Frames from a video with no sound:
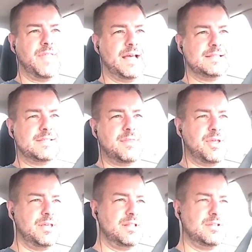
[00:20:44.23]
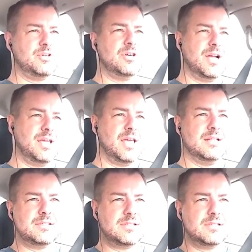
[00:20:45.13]
that's a thing that you're
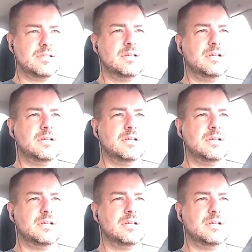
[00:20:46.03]
against.